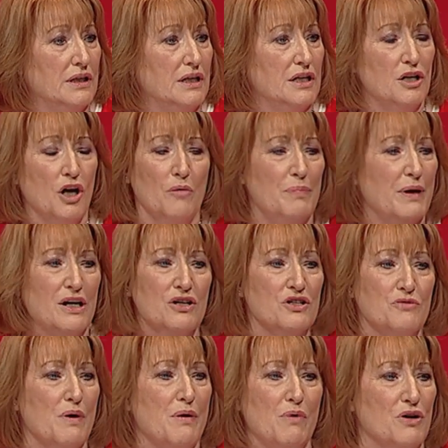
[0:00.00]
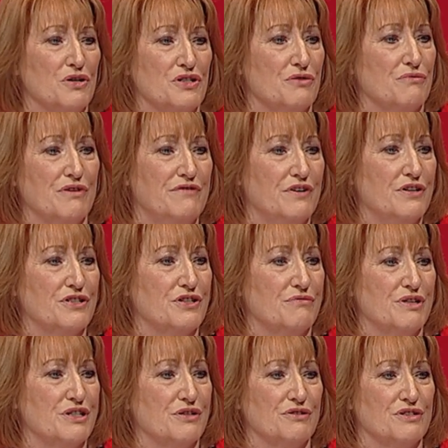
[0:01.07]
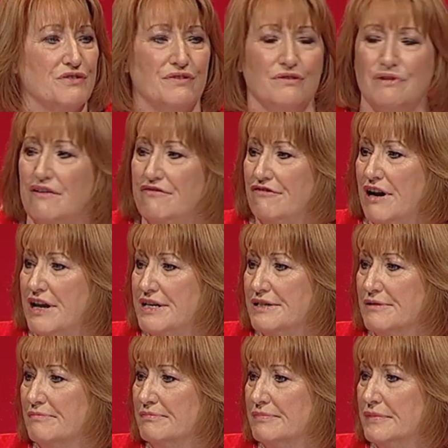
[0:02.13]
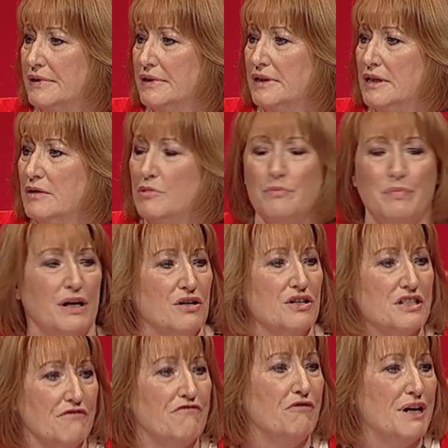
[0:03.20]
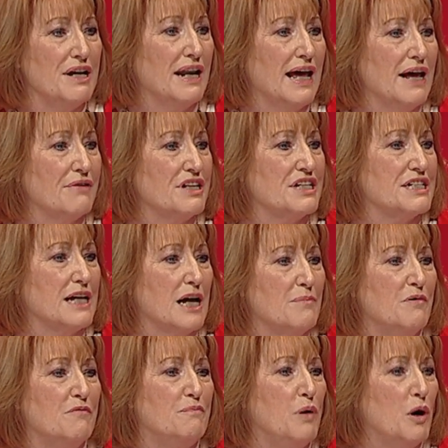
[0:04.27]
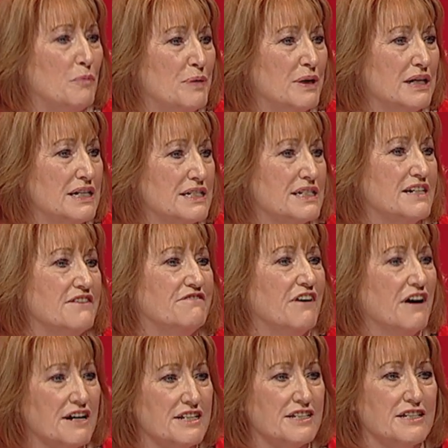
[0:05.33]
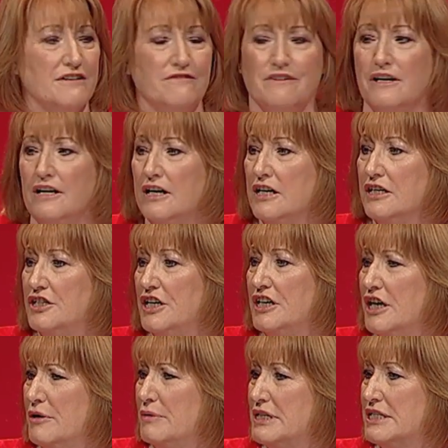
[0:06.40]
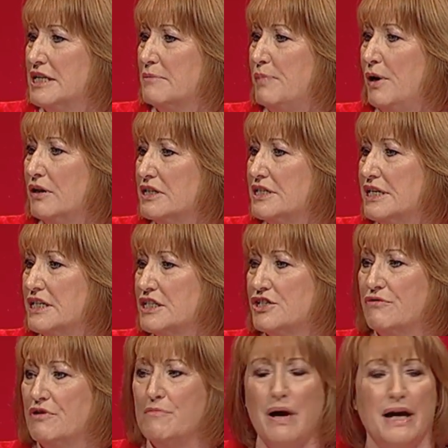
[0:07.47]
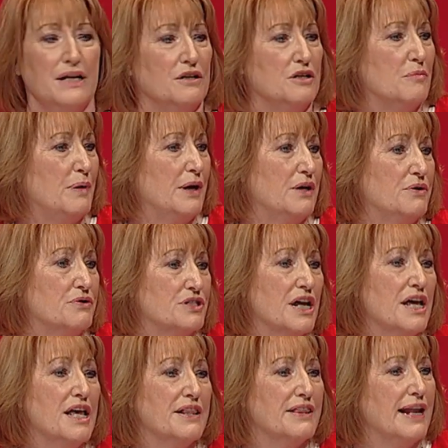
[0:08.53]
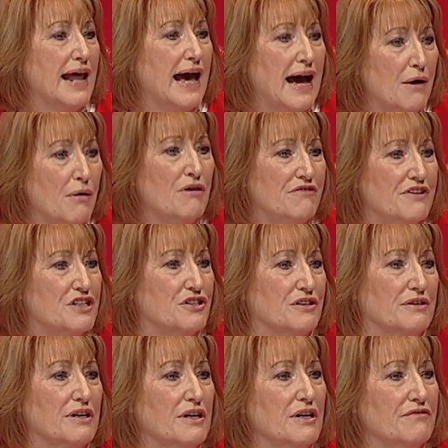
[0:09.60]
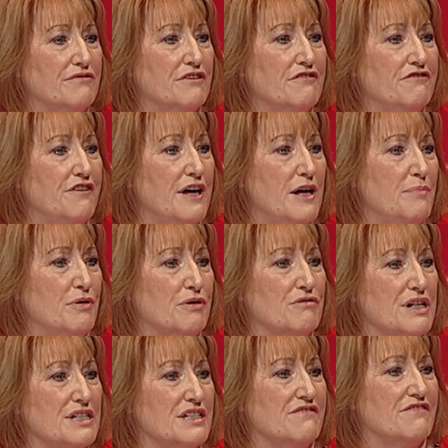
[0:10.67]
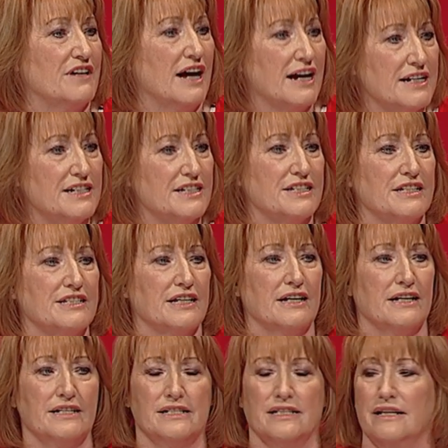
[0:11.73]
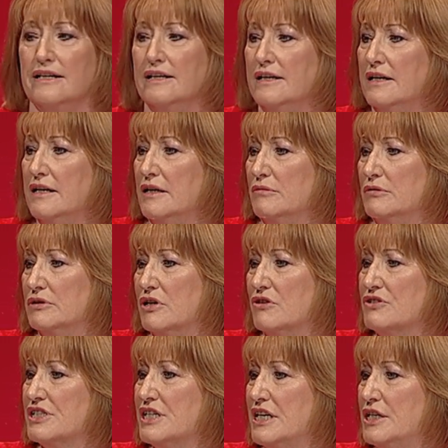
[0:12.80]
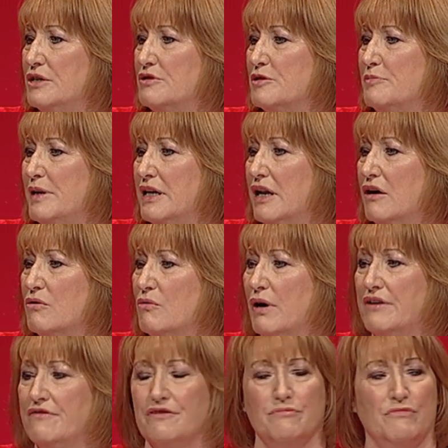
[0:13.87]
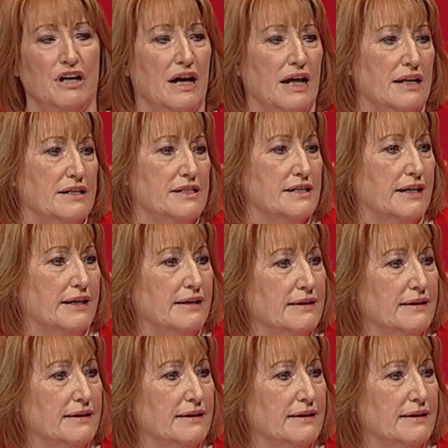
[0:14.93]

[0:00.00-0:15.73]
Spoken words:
not because we want to reverse the result of the referendum, but because if we allow this type of populist, divisive, jingoistic politics to remain unopposed, then our vision for a fair, progressive, kinder society will continue to be a long way from reality.